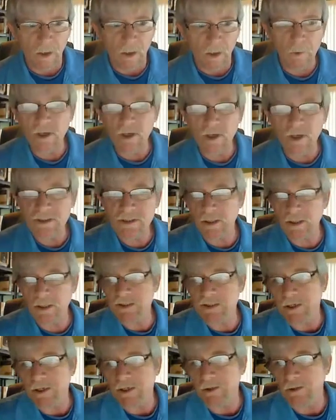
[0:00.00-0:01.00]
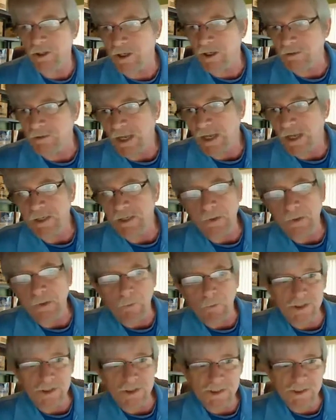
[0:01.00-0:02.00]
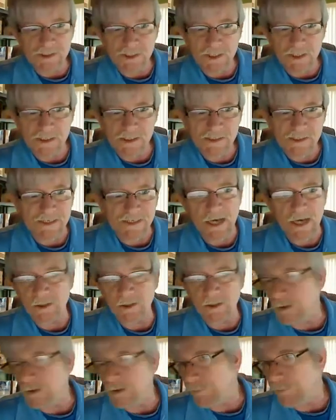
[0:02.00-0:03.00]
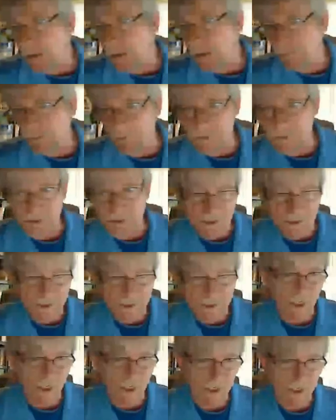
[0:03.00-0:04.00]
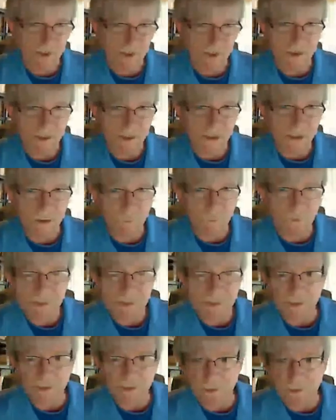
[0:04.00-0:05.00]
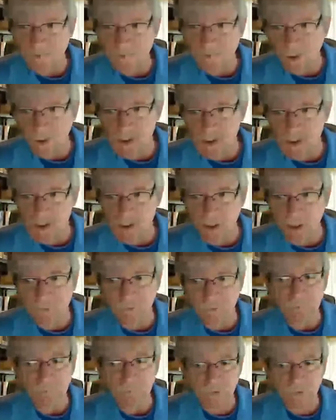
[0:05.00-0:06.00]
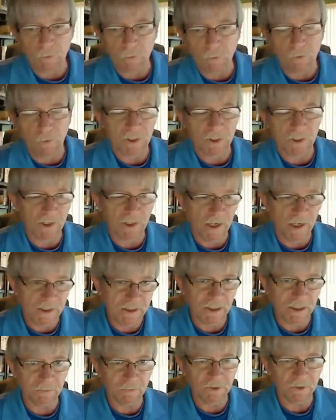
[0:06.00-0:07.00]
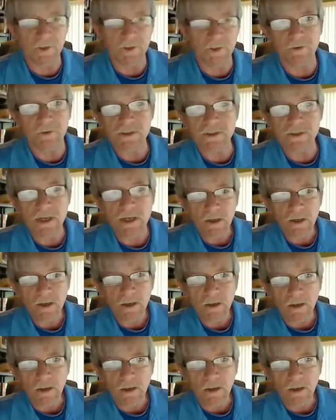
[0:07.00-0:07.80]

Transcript: Now, we're also going to take a look at emergencies, technical problems, and distractions. And we've seen our share of them over the last couple of years.